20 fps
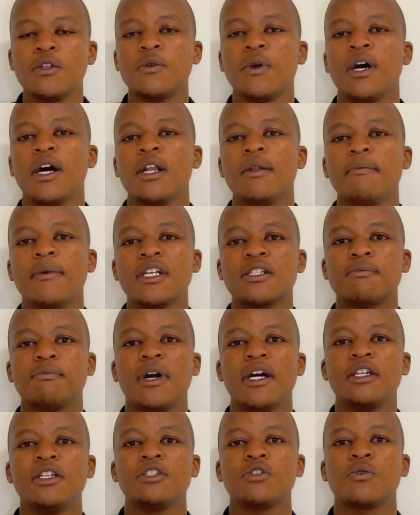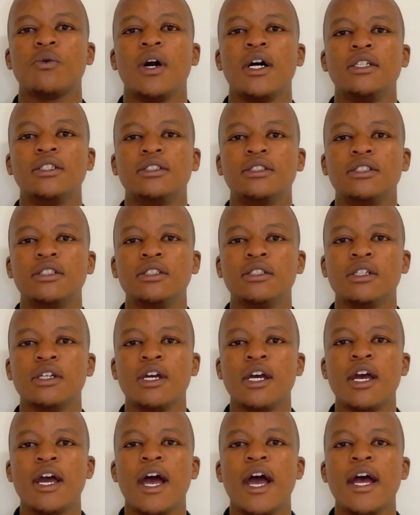to help us manage quality
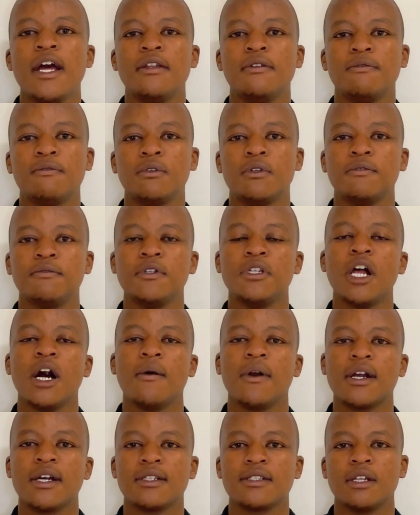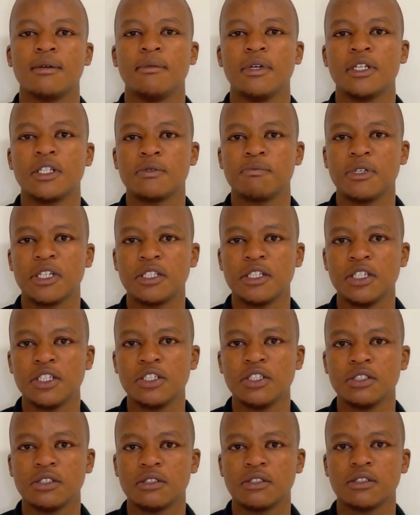and fulfill our customer
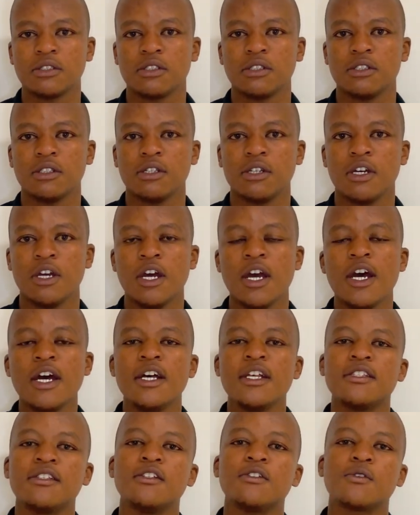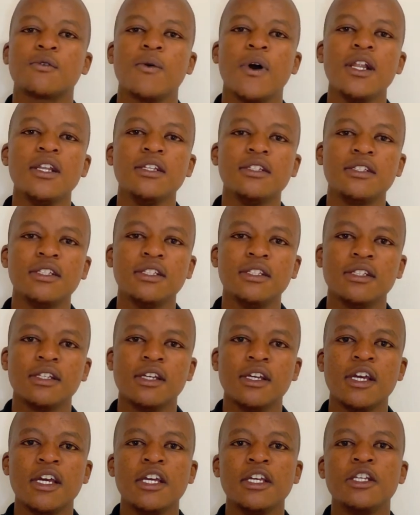expectations. Since quality
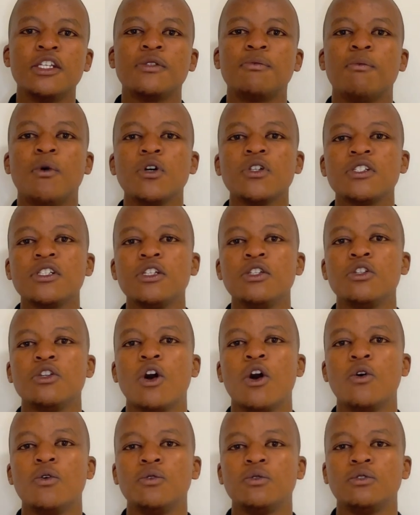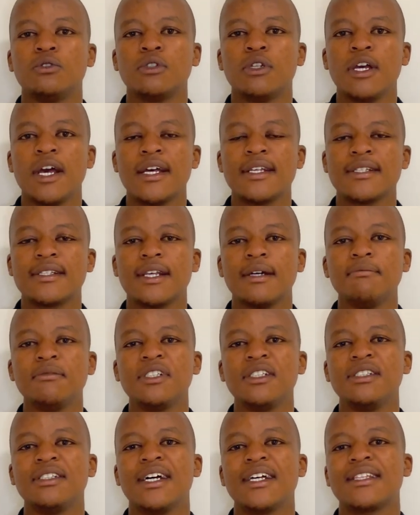is mostly known as
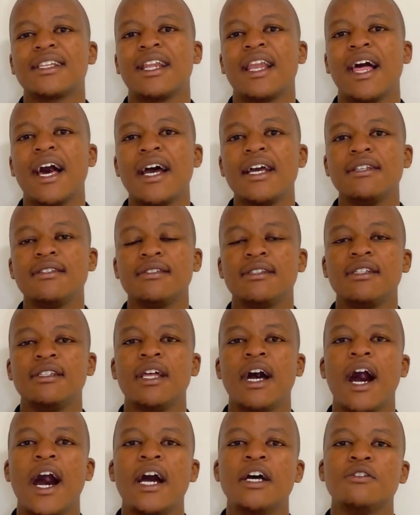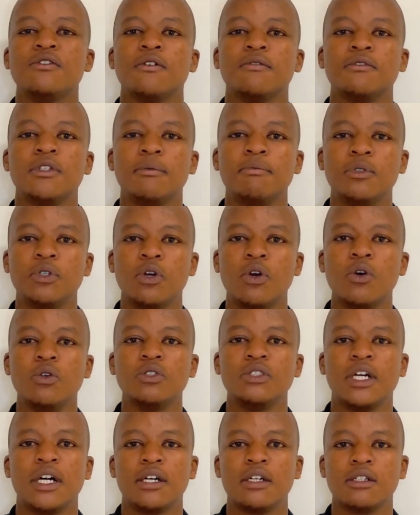something that lies in the eyes of the
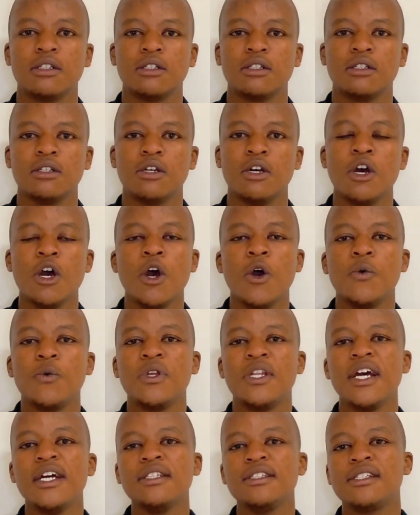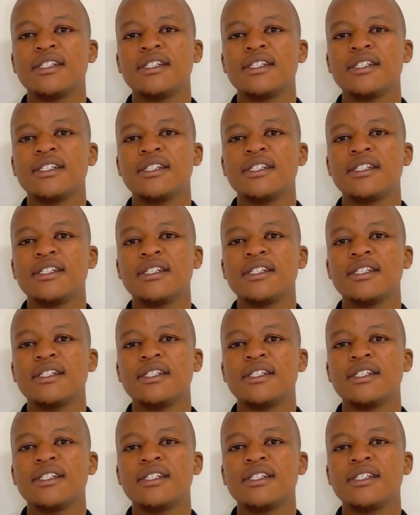beholder, we then